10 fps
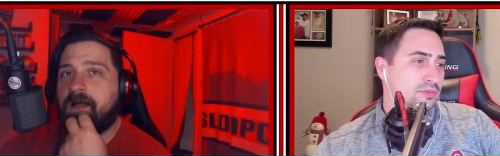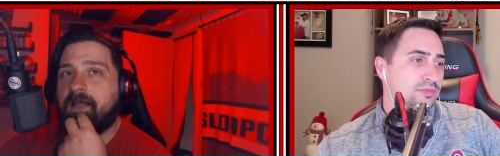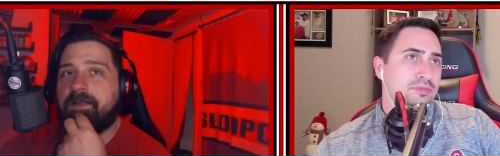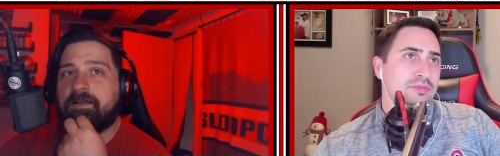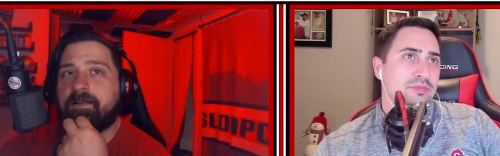
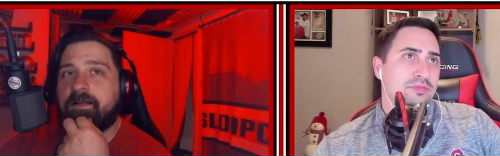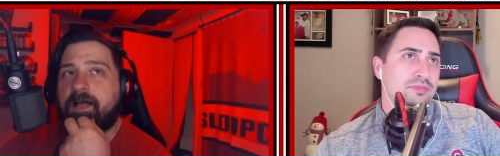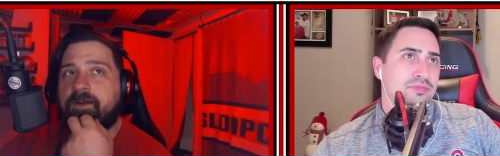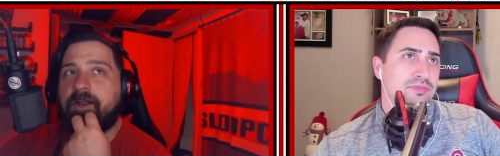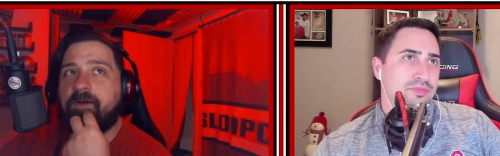Speaker 1: I,
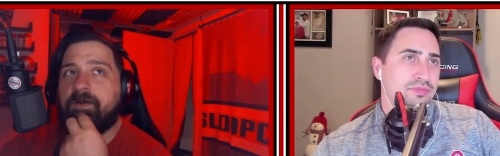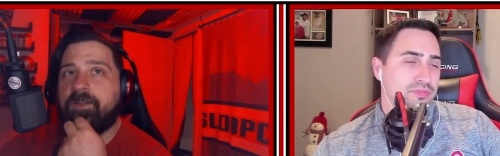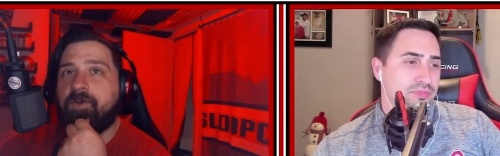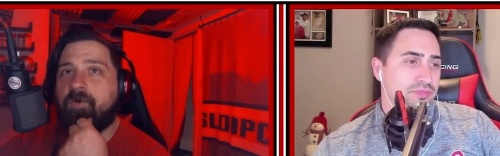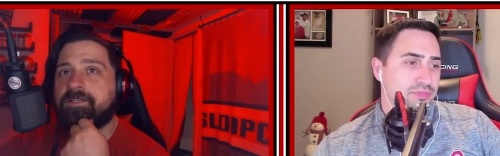I don't know.
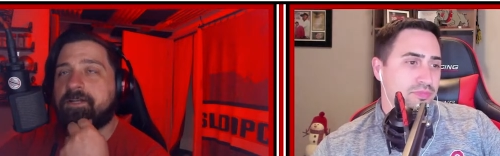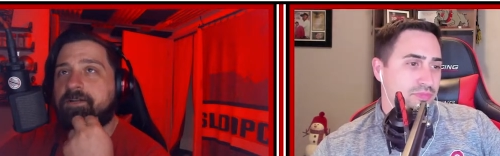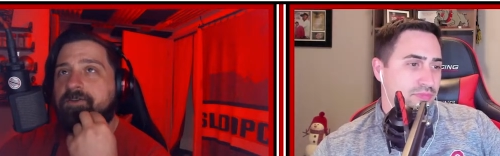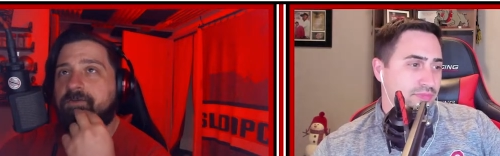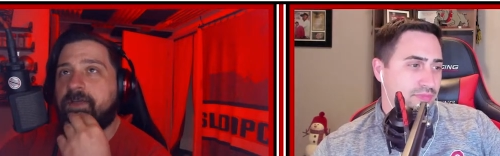Illinois is
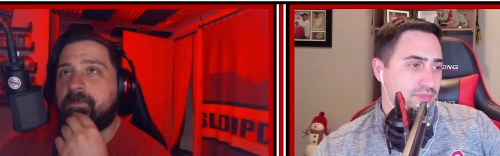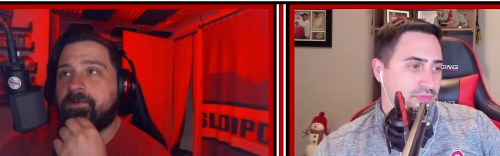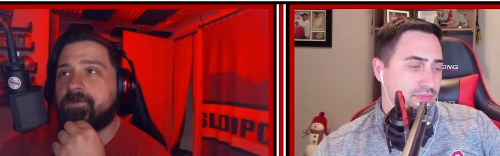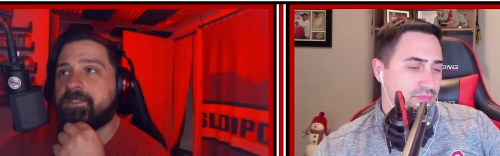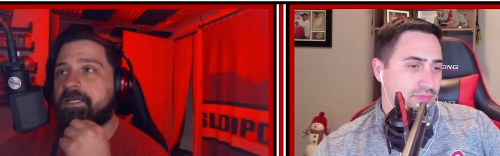on a
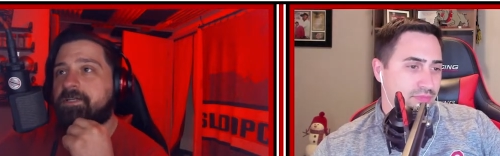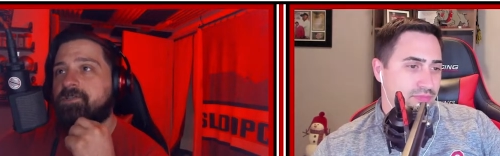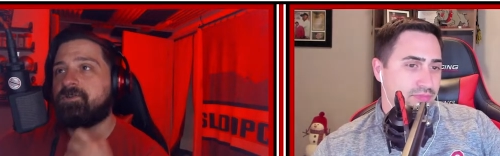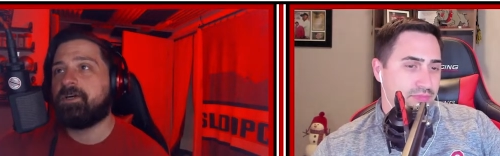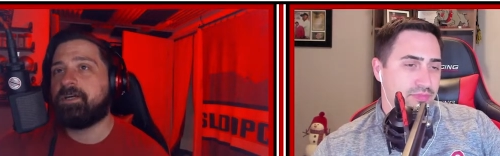two-game losing
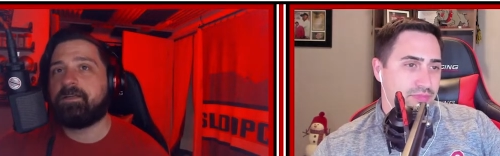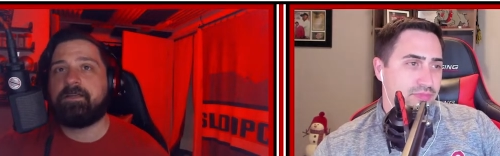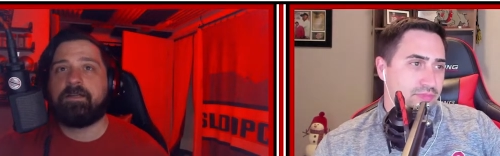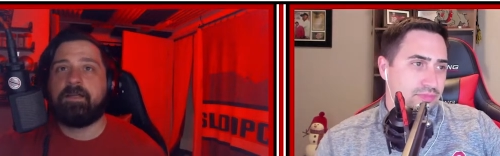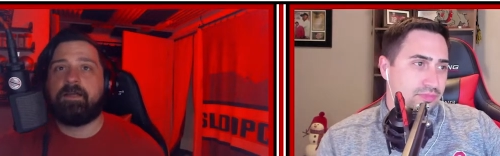
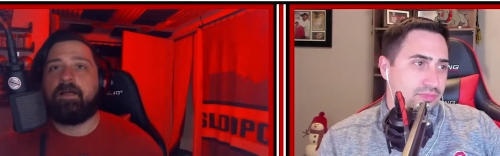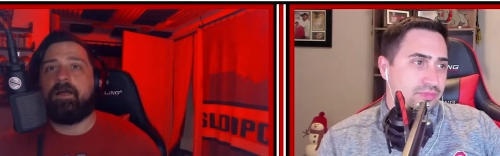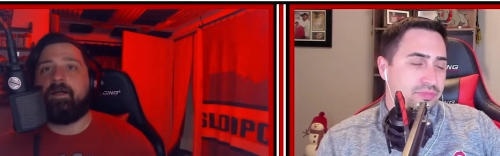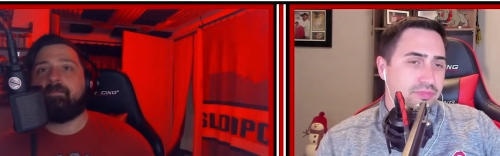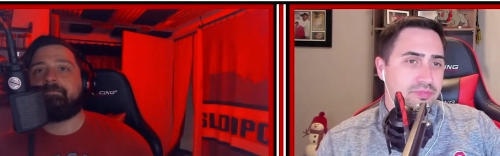streak.
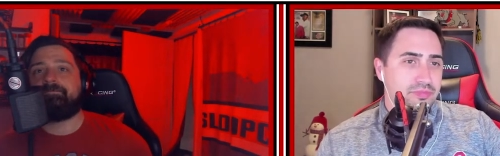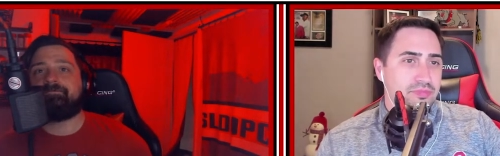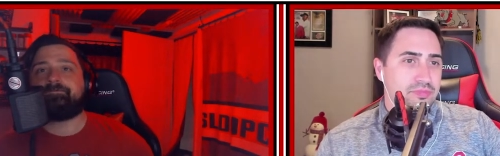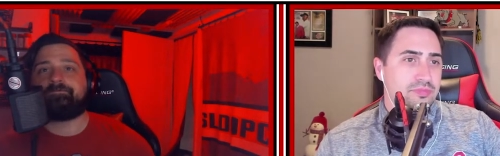Um,